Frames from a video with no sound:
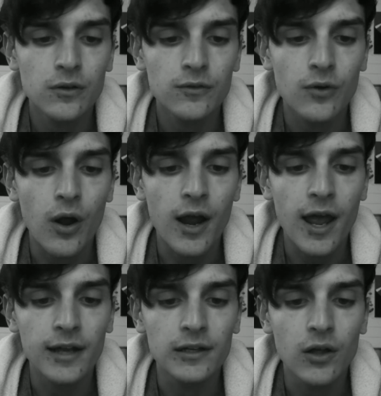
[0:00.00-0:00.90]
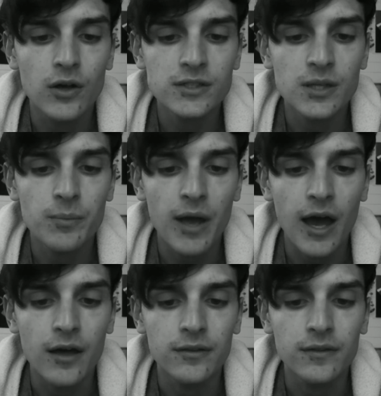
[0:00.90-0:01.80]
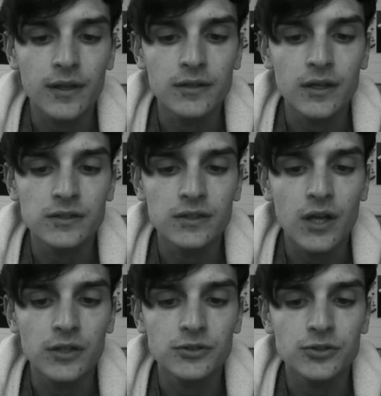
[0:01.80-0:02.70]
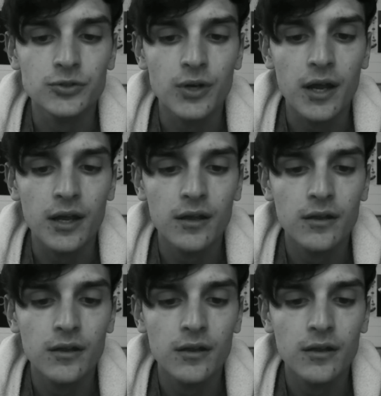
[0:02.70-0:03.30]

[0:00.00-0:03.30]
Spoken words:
for I had lost the path that does not stray.